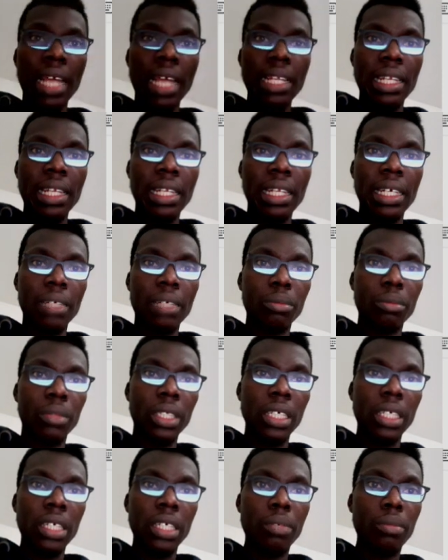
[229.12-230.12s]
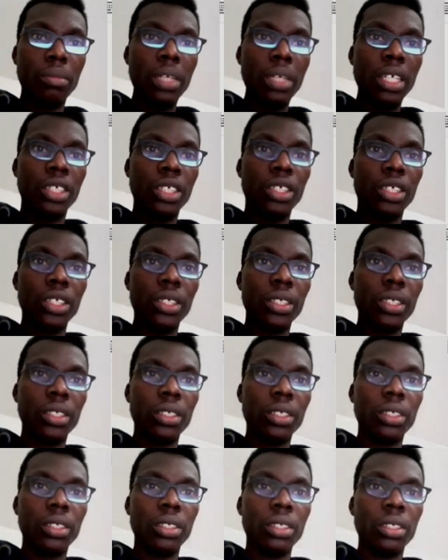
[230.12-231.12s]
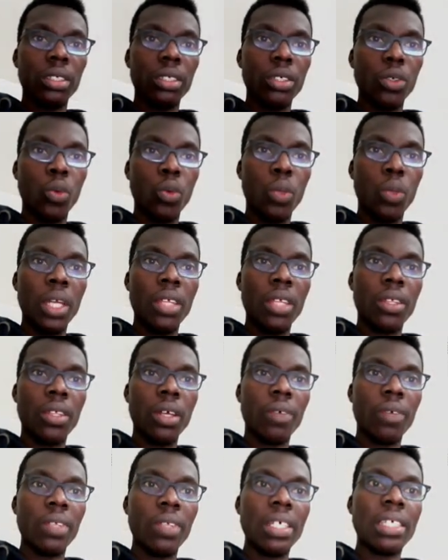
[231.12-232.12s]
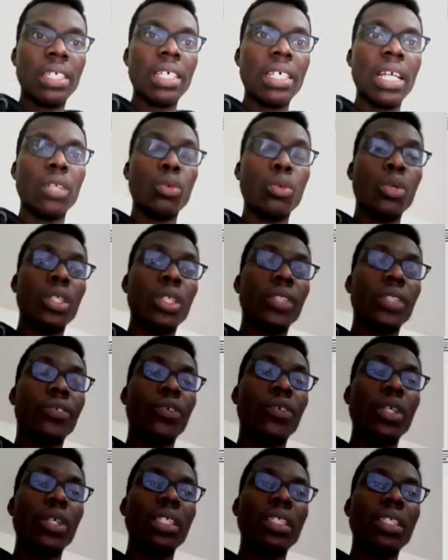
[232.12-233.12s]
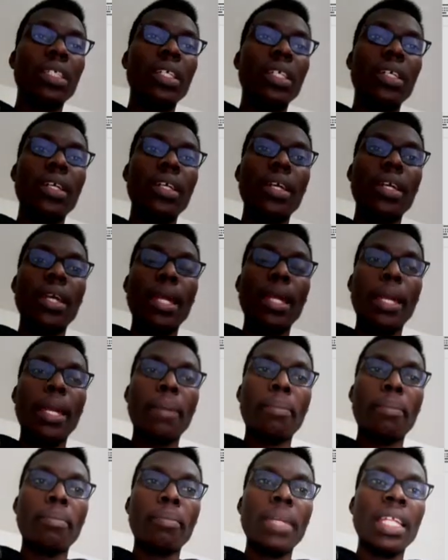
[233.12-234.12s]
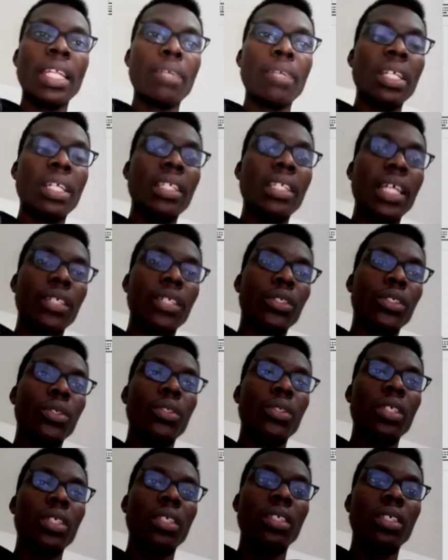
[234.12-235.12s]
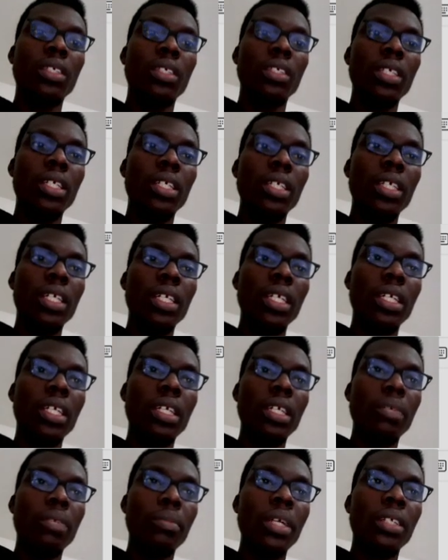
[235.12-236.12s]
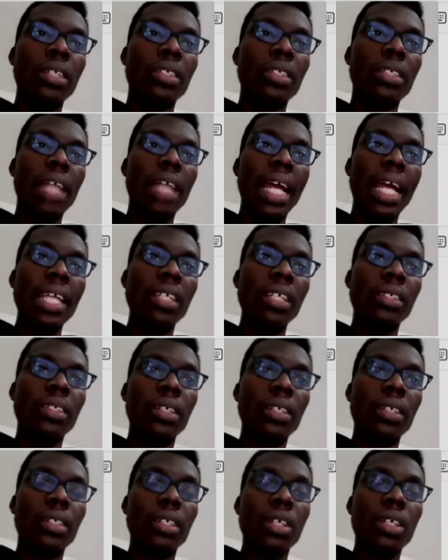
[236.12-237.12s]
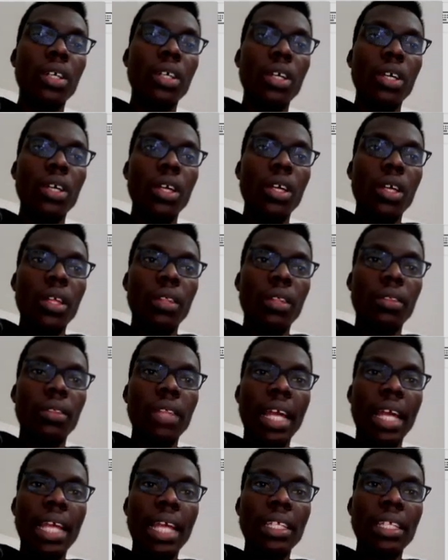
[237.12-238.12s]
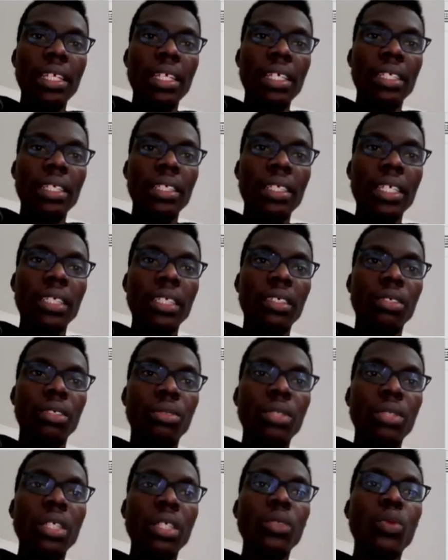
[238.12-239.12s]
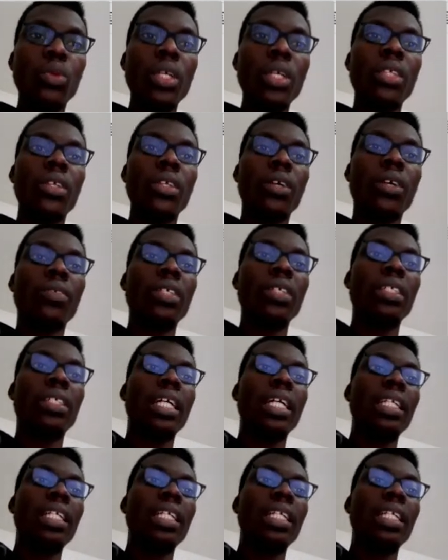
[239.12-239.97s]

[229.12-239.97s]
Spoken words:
and the image width of the cell was 40 millimeters. So this is the image size. Then it says the real width of the